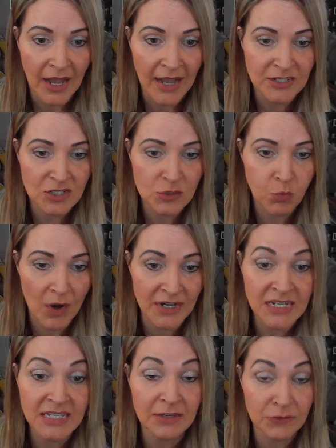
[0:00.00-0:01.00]
I just
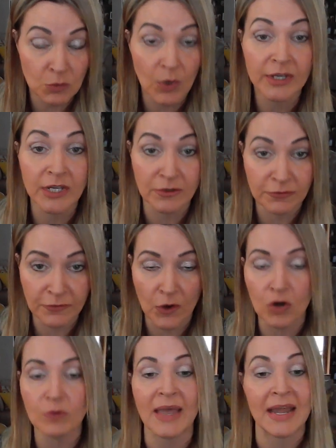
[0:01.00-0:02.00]
wanted to give you a
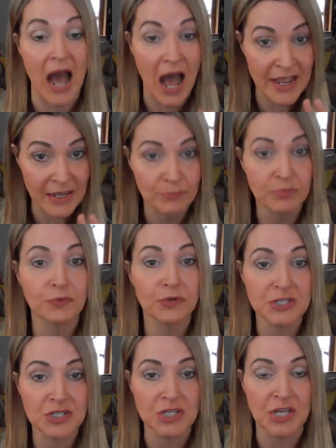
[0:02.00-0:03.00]
confirm, and I
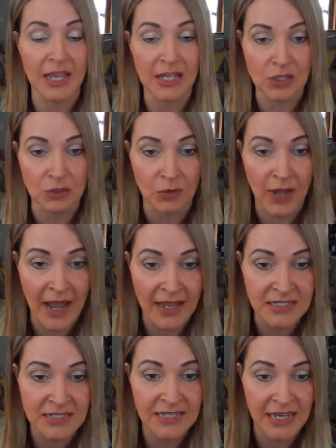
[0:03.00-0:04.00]
appreciate you
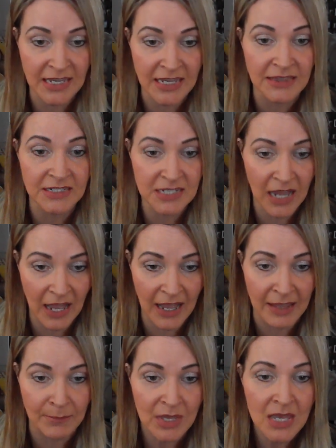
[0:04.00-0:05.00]
guys taking the
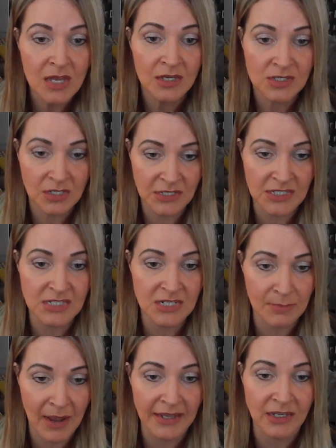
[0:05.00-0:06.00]
time to listen
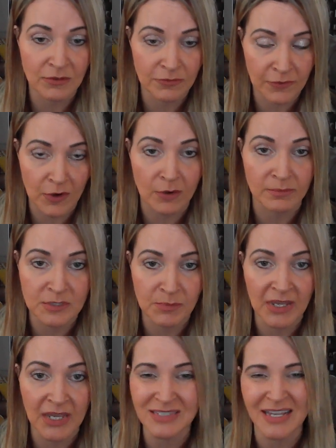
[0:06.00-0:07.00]
to my confirms
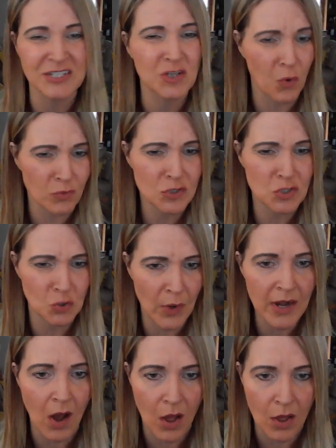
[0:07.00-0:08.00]
because I don't do
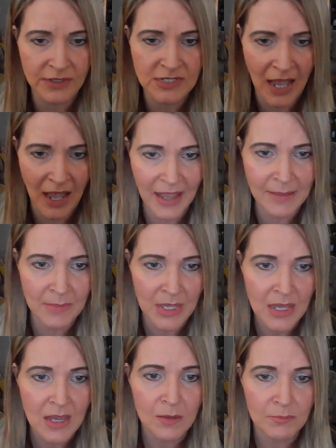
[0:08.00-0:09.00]
it all the time,
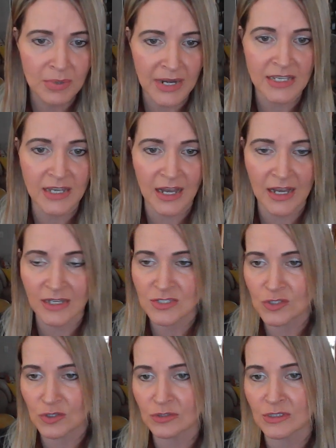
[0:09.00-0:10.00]
but I uh,
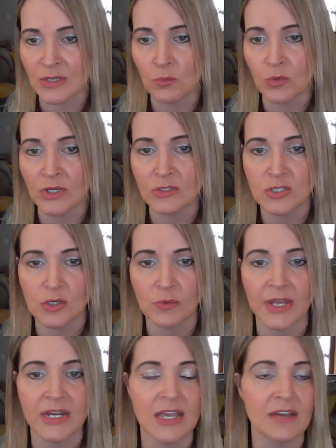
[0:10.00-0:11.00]
certainly will do
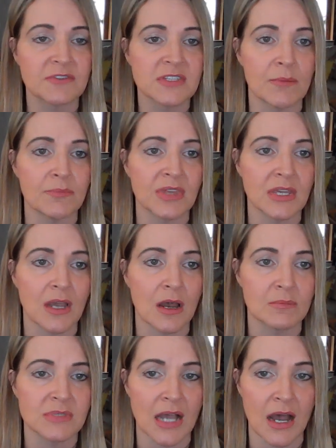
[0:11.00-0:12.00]
it if something
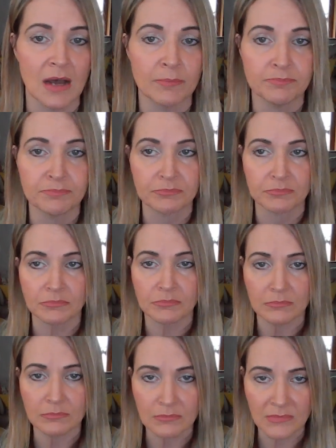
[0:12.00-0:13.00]
comes up
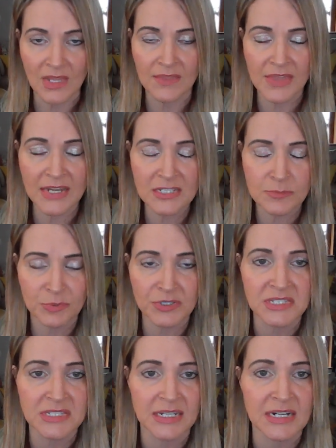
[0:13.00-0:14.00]
that is
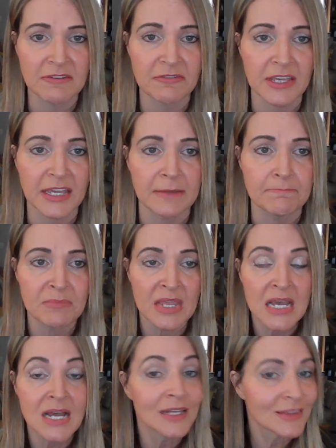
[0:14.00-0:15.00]
pretty significant.
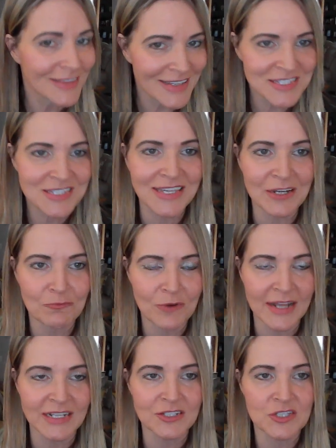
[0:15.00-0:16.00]
Let's get
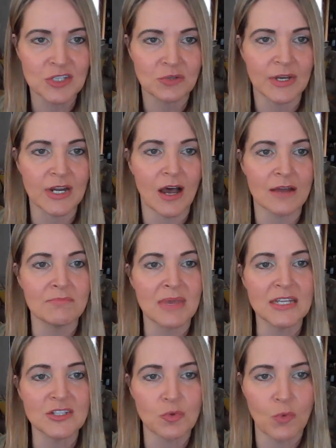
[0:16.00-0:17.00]
right into it. On
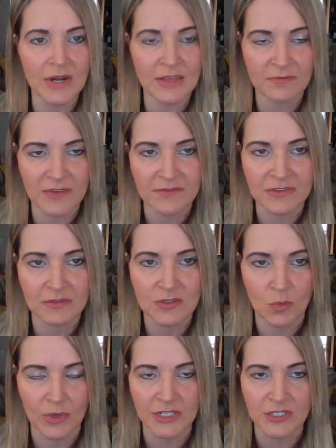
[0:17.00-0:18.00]
May 25th of
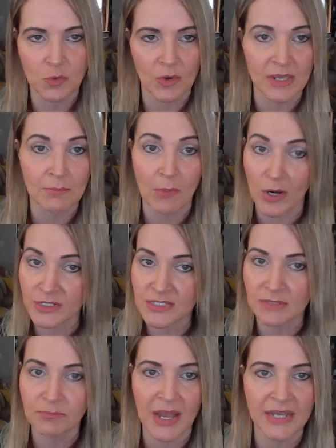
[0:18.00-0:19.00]
2020, Mars
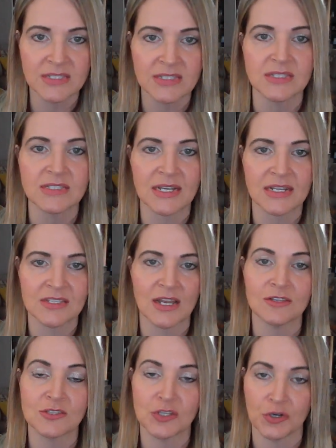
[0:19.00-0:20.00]
and Pisces sextiles